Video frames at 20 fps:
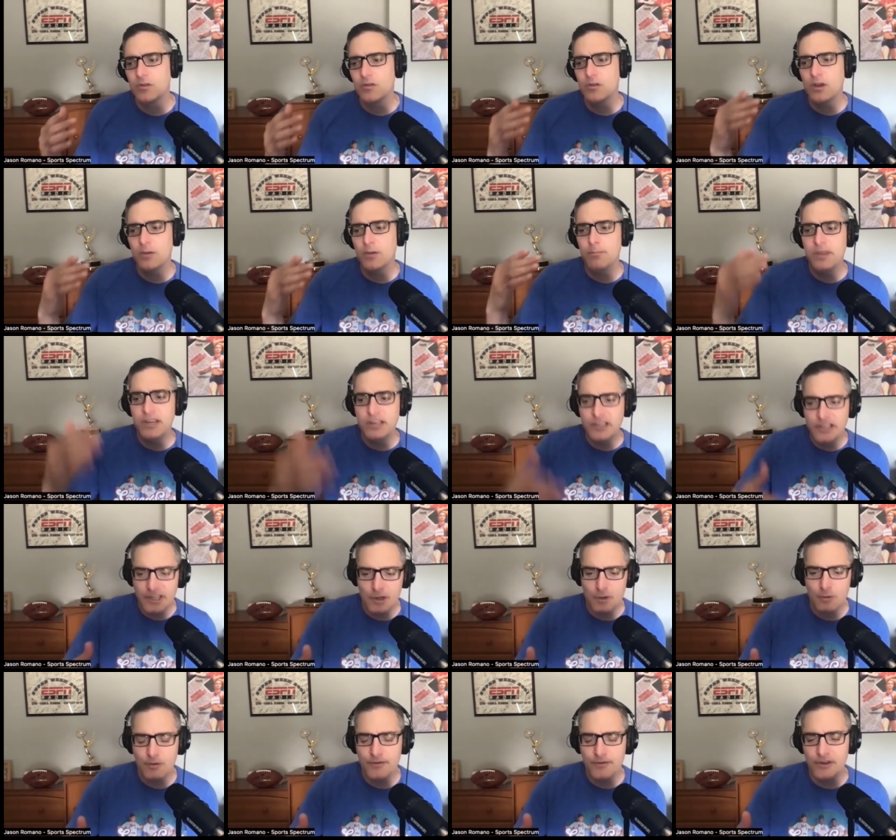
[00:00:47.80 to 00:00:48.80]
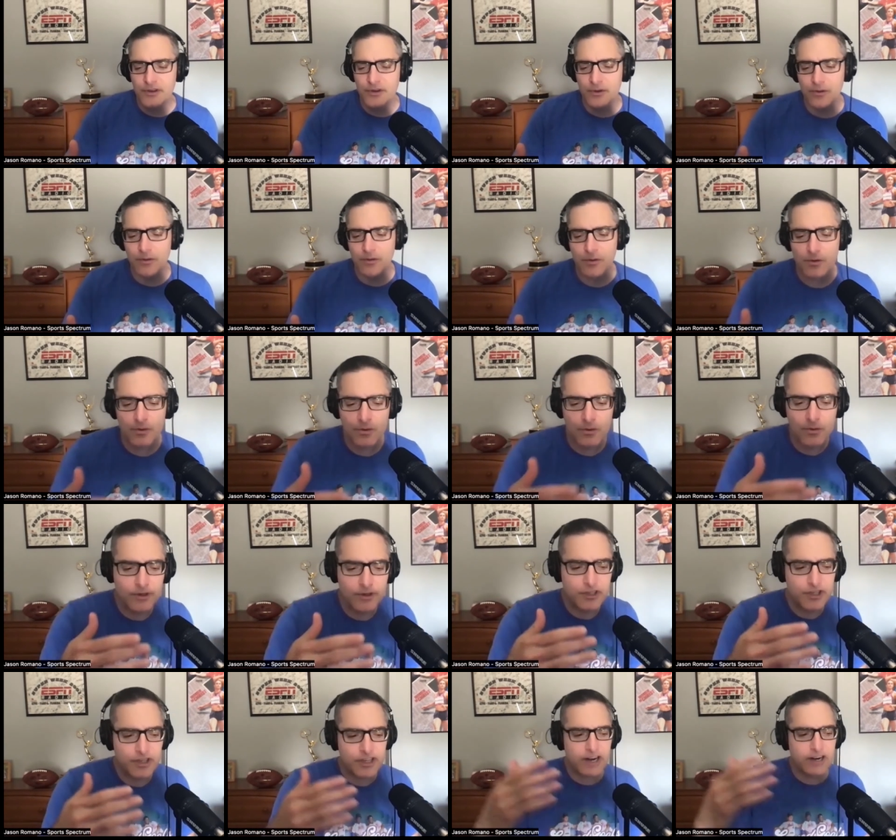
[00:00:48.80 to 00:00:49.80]
a mid-year review,
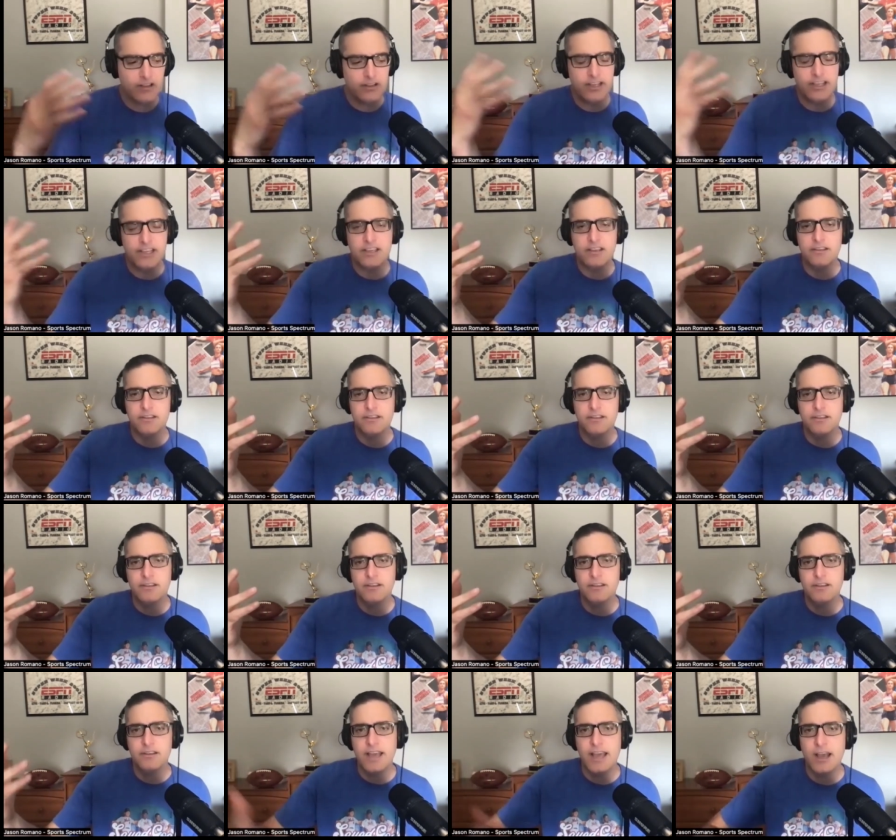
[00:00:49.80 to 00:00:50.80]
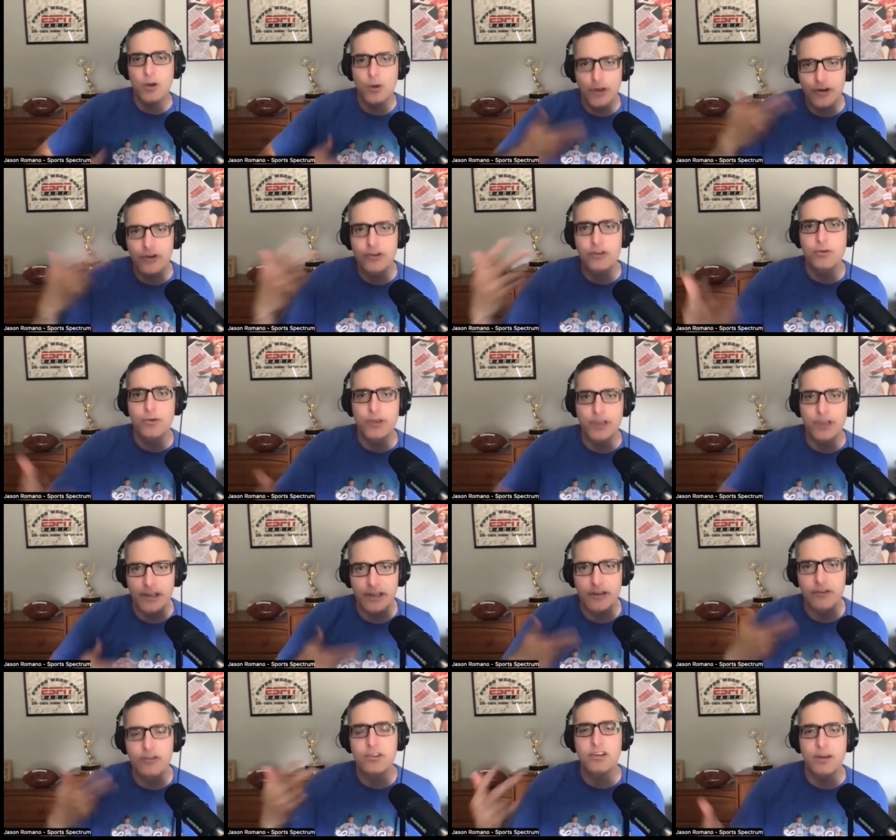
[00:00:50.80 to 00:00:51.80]
which is kind of like how you're doing.
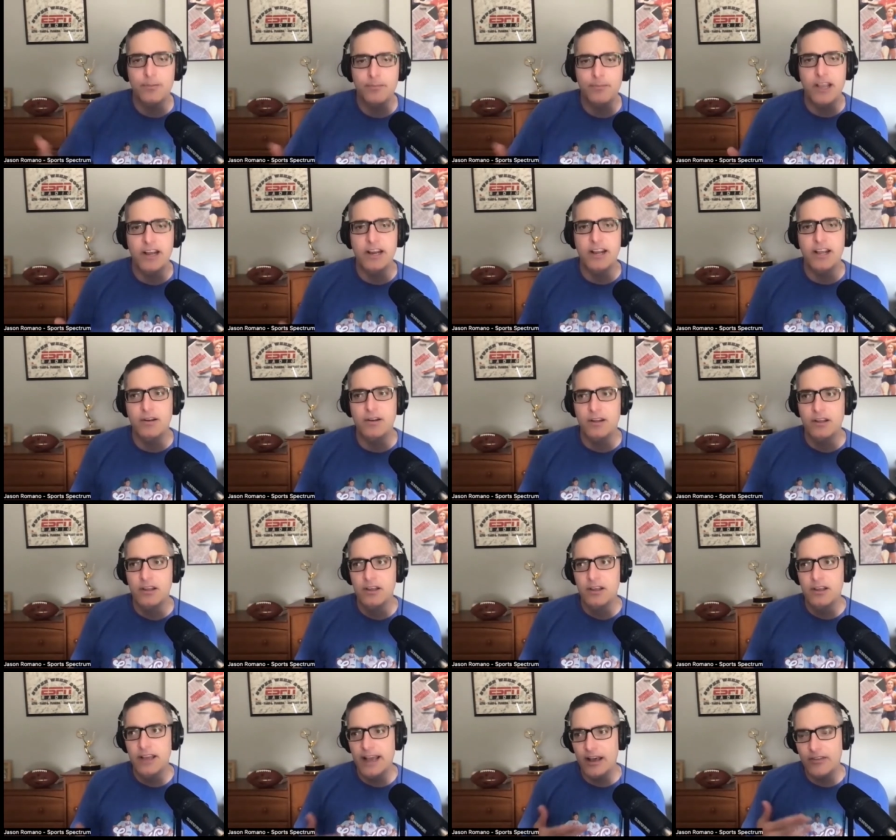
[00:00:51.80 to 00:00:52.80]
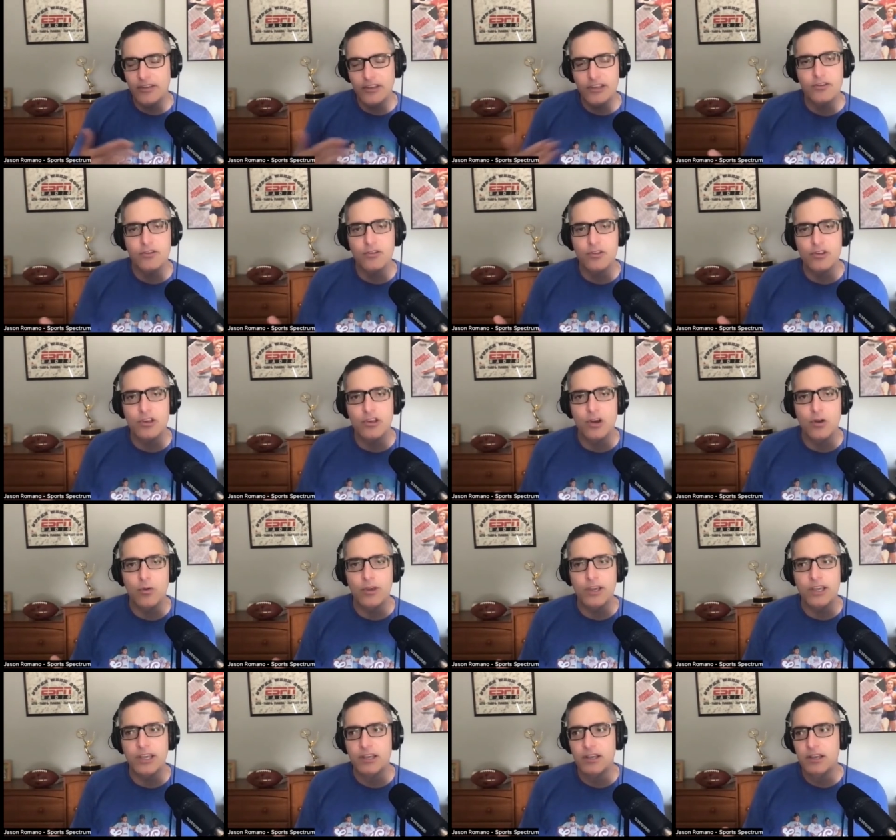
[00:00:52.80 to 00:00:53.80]
Here's an update on how the year is
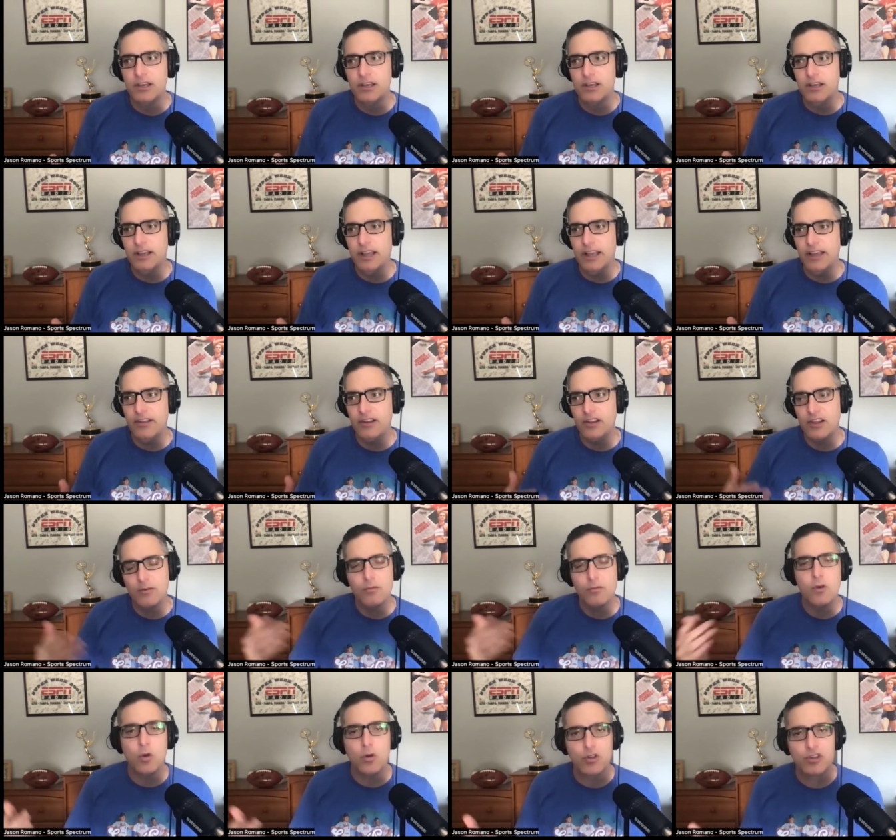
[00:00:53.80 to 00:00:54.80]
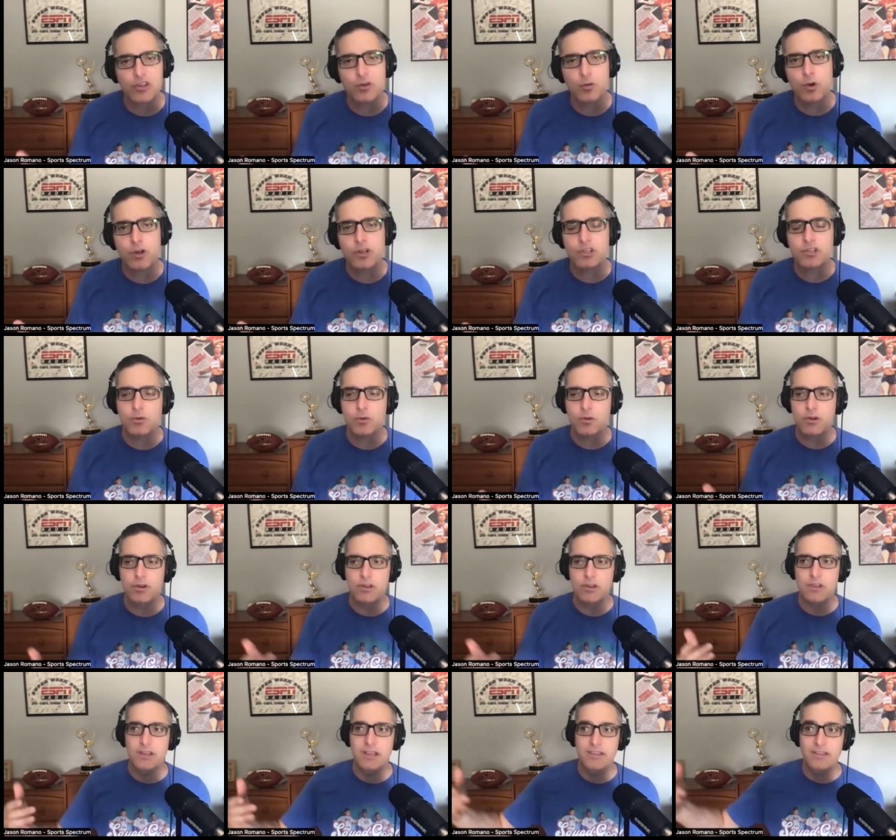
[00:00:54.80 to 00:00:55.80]
going, and then some goals to work
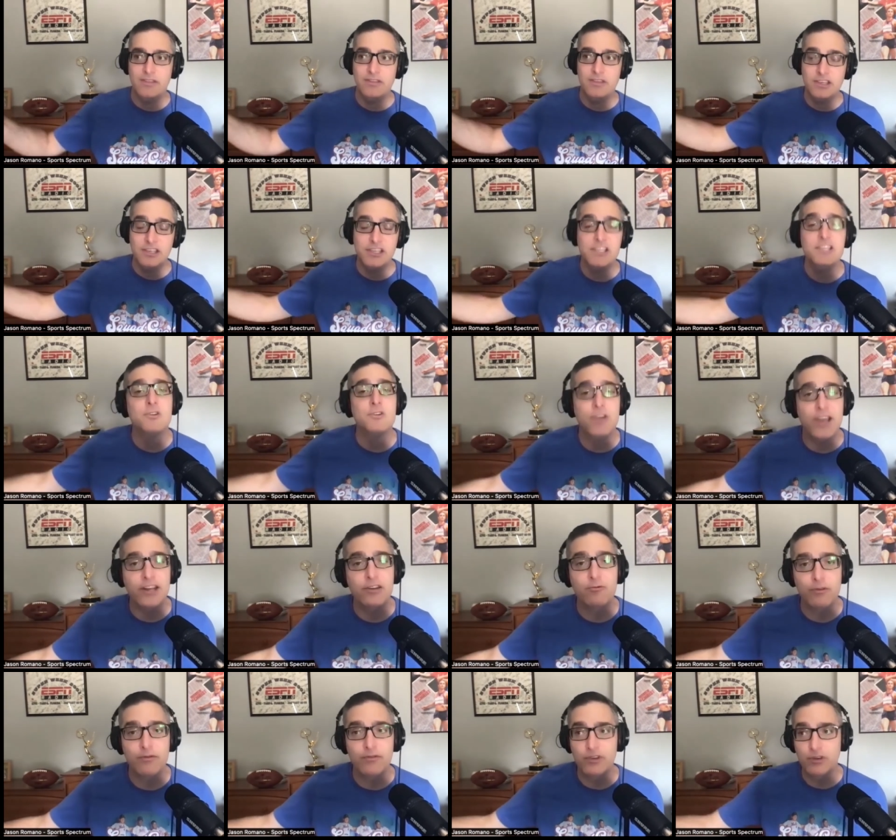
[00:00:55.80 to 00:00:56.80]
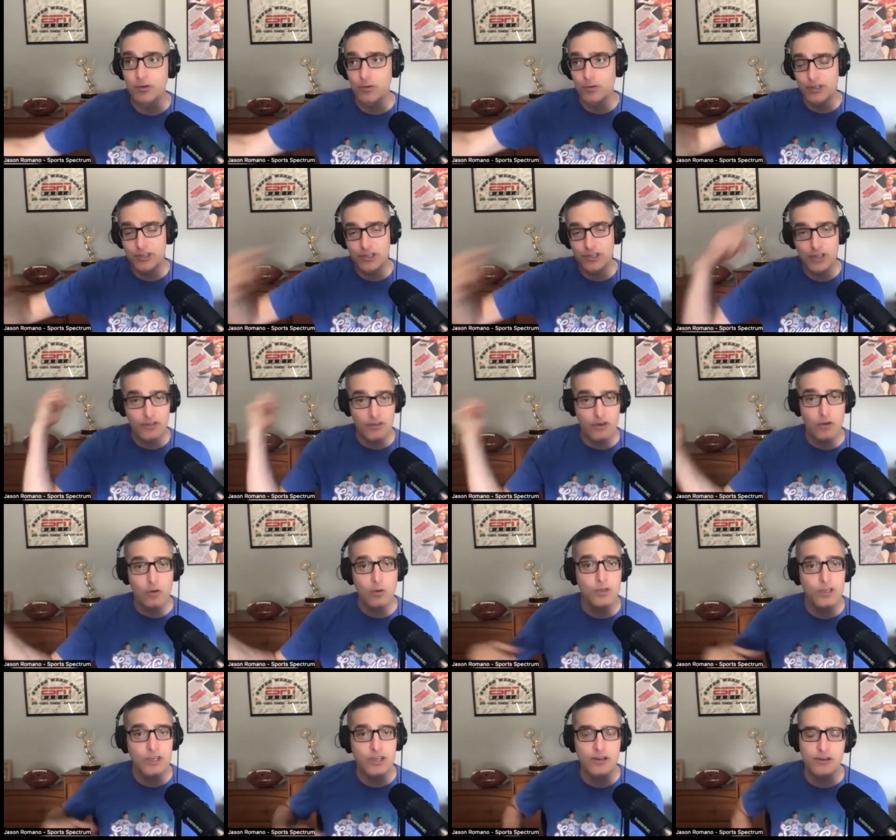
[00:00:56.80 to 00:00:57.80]
towards, and then the year-end review, which is the
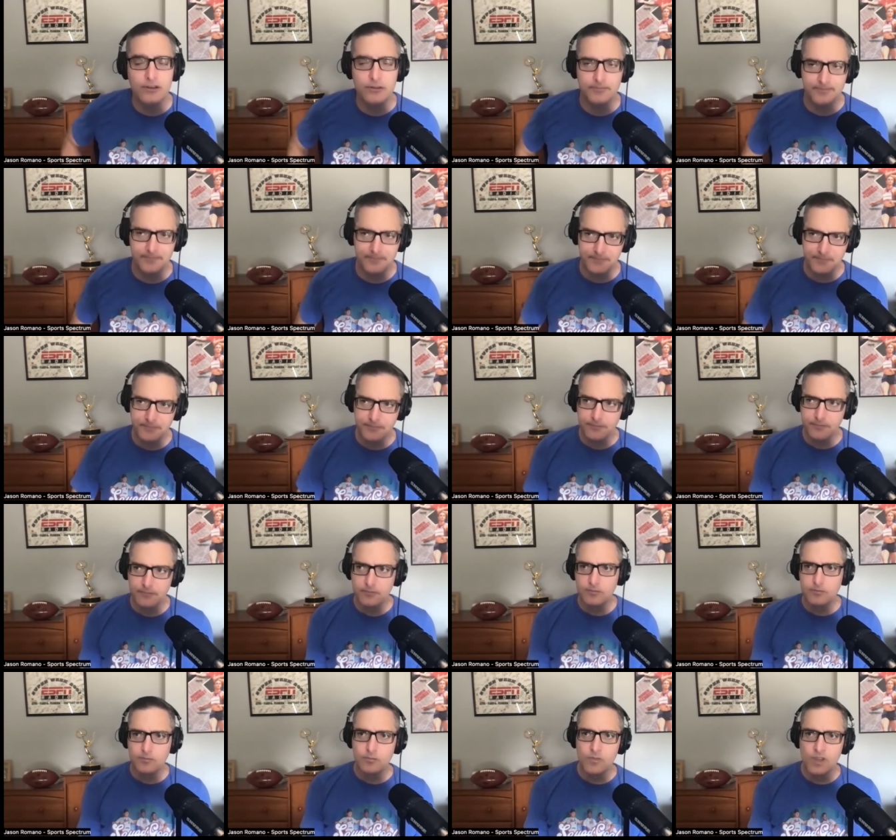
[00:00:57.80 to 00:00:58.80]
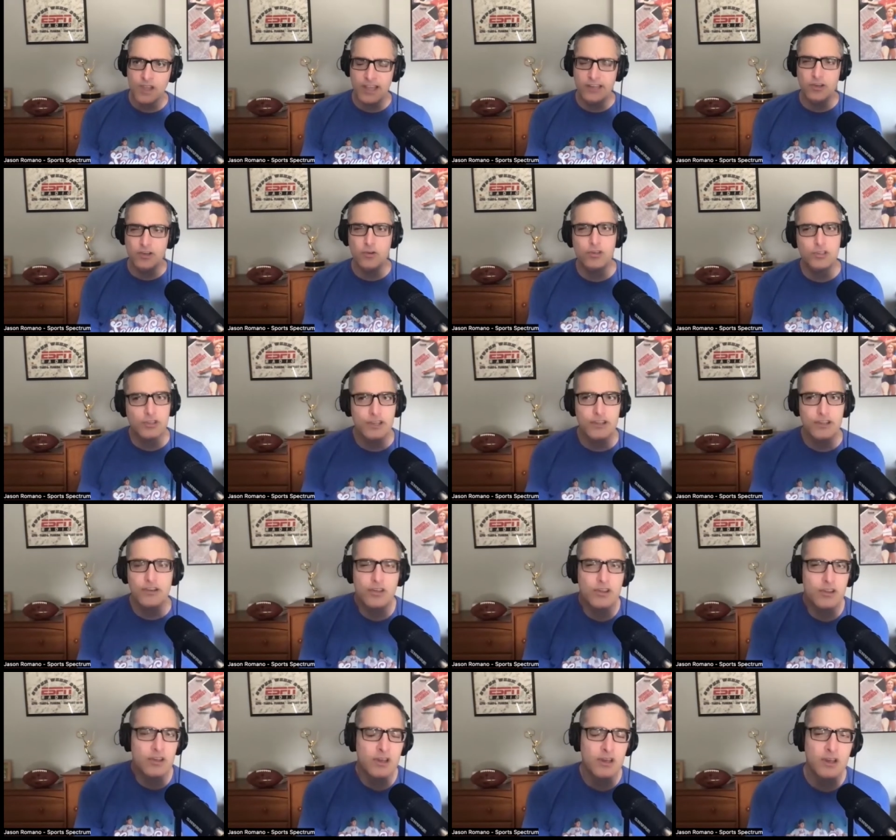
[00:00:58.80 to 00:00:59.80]
whole year. And usually,
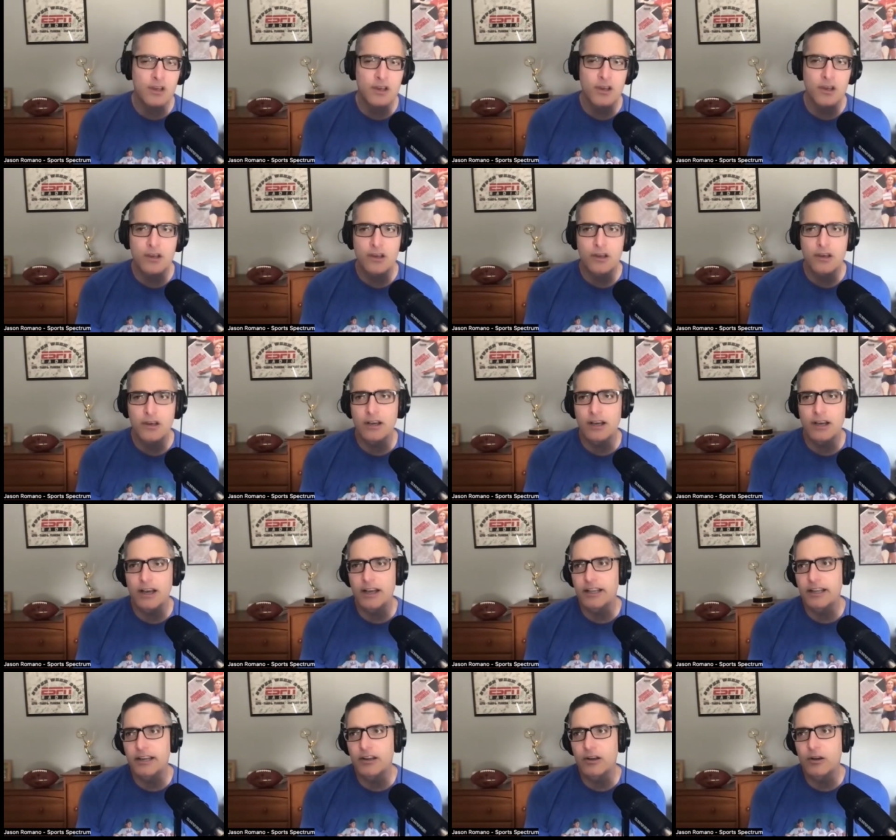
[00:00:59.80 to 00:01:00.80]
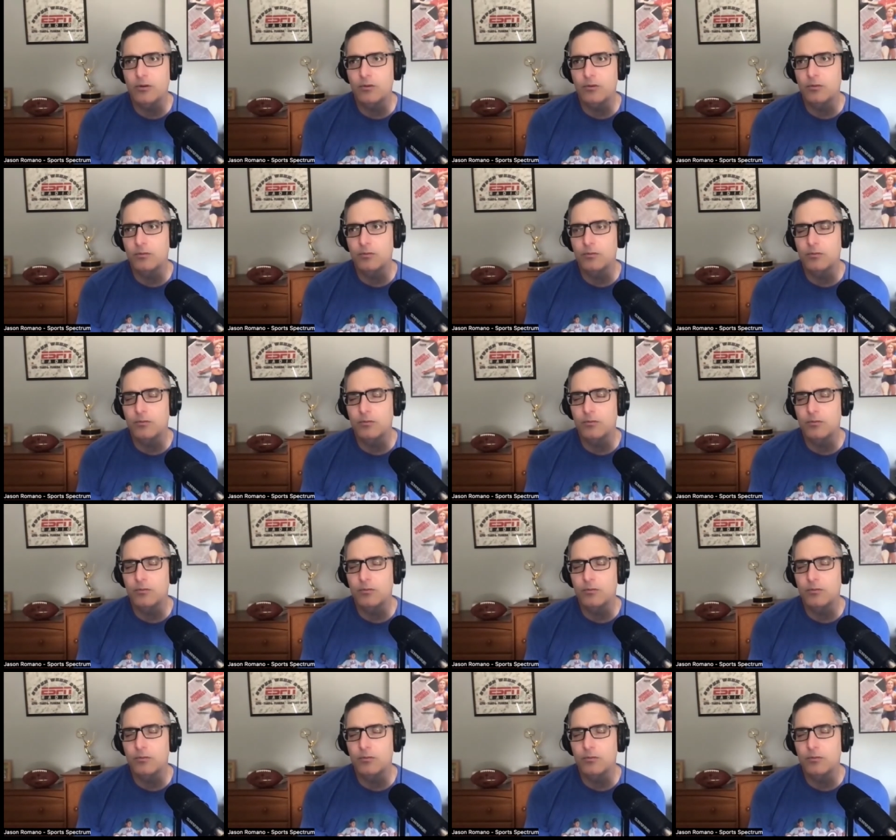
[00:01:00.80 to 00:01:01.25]
there's uh, you know